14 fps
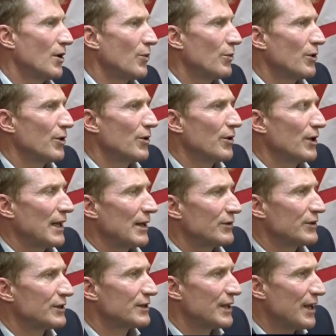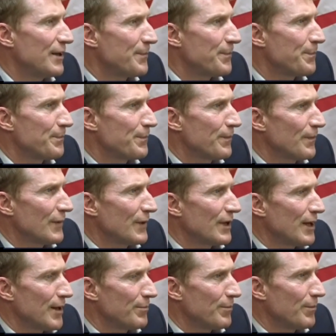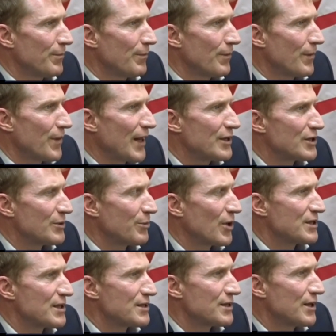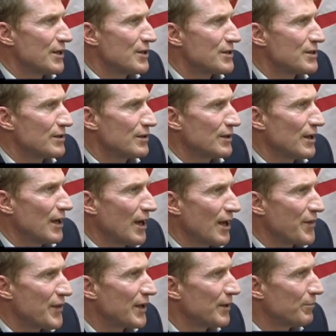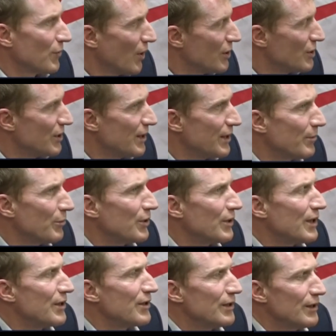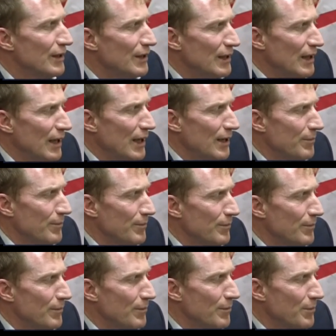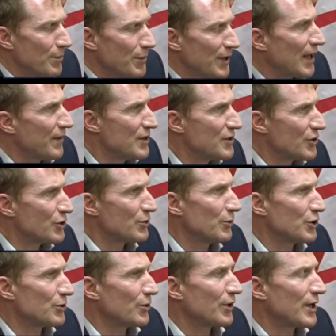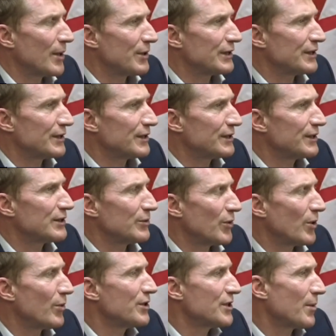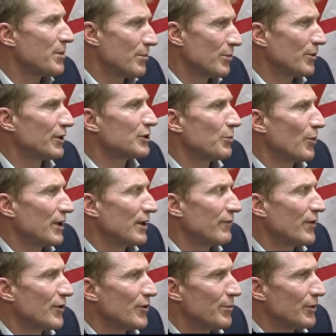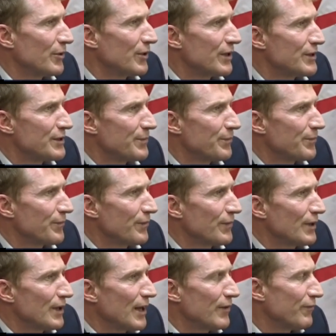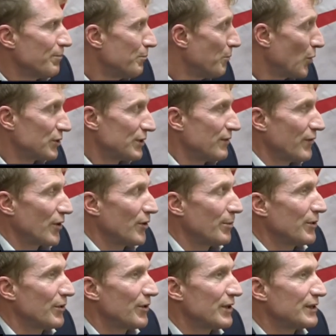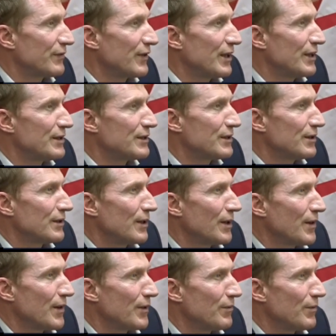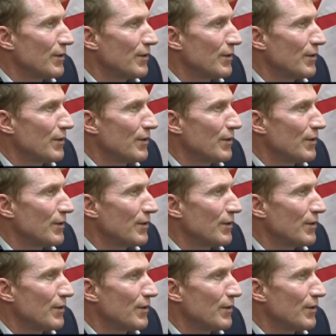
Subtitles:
were allowed to stay. That is a process that is, I think, largely complete. But again, these were shortcomings in the system where we saw people exploiting vulnerabilities, and mostly vulnerabilities of kids that